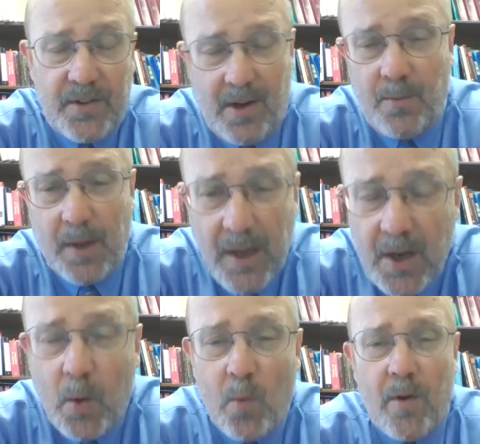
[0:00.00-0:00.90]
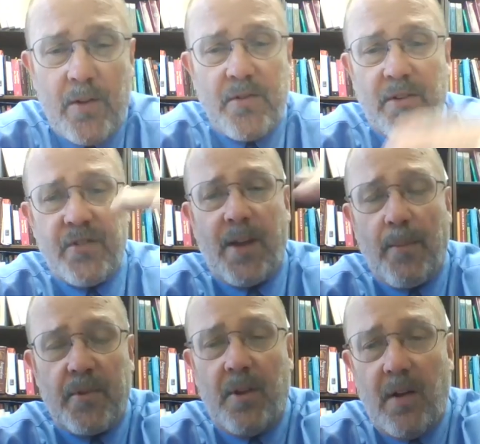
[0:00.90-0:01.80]
and on we go, where there's
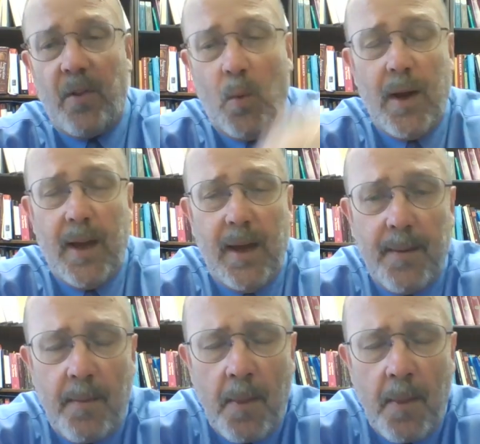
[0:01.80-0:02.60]
steps along the way.